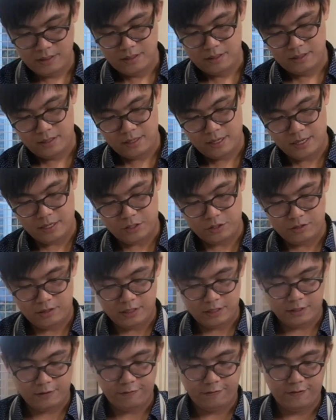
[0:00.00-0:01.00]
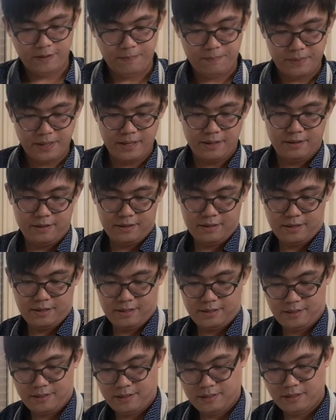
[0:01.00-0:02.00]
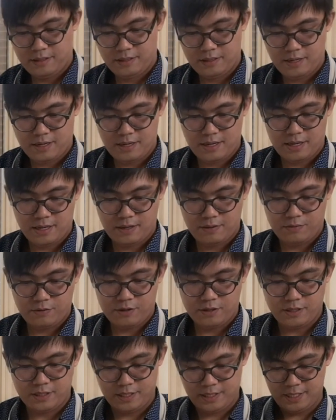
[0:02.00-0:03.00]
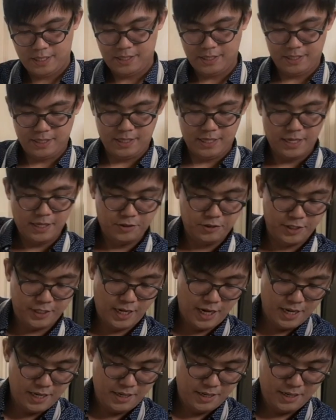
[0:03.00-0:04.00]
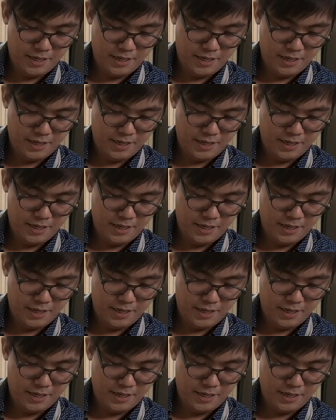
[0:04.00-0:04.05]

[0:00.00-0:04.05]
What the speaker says: Okay, so let's flip it, and we're gonna season the other side.